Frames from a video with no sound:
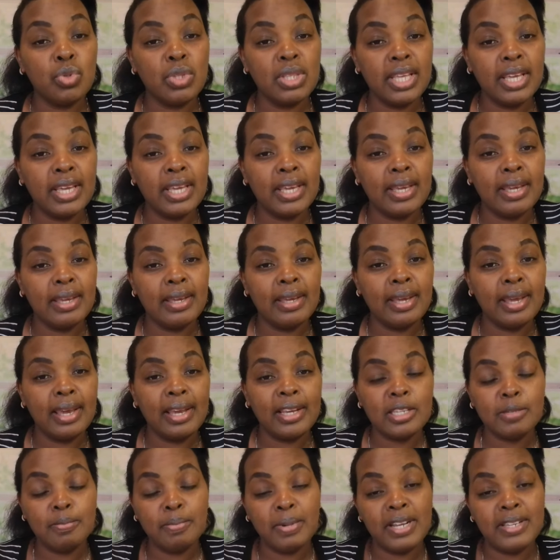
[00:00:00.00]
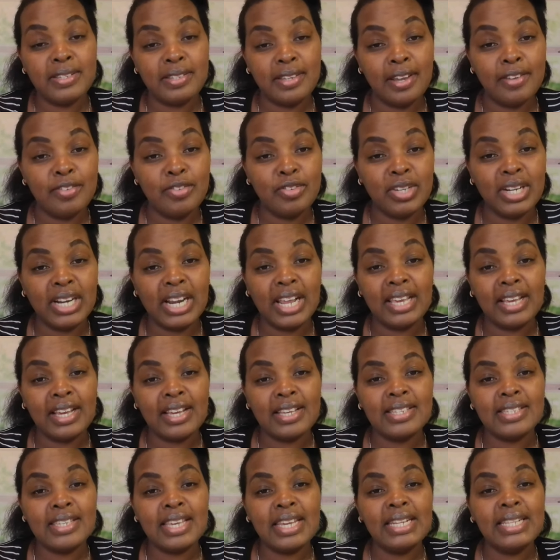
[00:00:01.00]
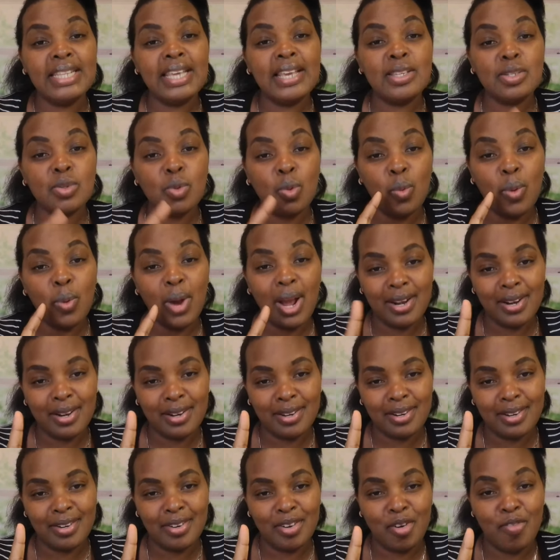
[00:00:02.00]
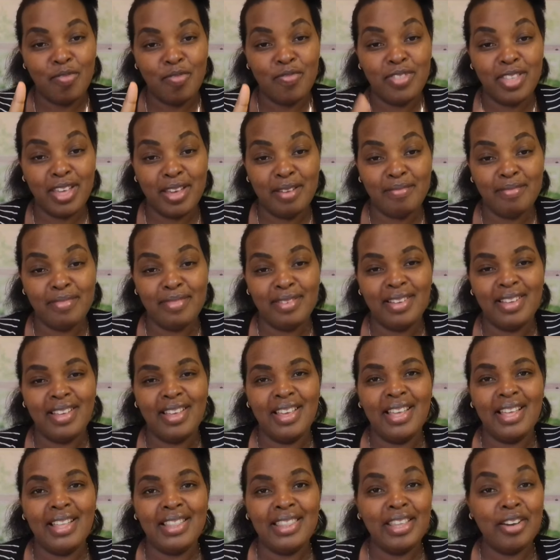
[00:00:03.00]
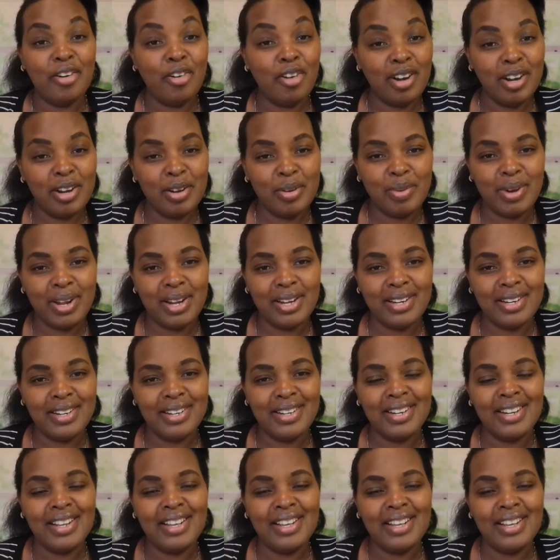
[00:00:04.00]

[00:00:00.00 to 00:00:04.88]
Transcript: the express entry. Like I said, there's one of them, the only one,